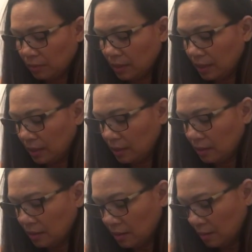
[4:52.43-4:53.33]
right.
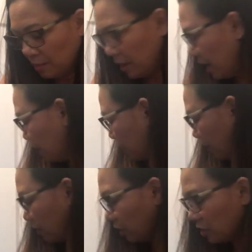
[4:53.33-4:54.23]

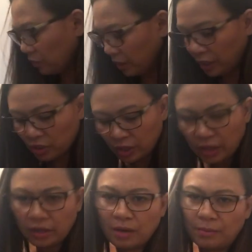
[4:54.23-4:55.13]
But $85 for a
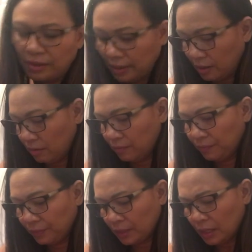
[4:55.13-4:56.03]
hairdryer? Come on now.
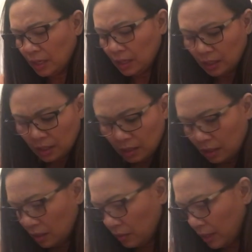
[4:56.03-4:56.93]

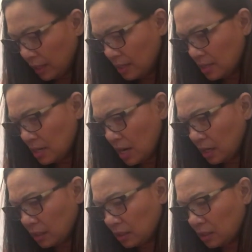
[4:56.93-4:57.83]
All right,
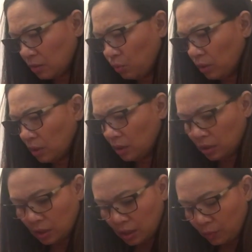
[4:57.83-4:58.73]
next
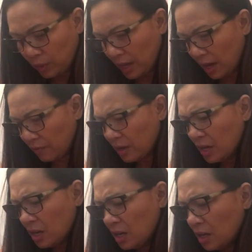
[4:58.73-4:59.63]
we have
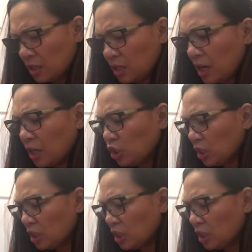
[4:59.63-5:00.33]
Touch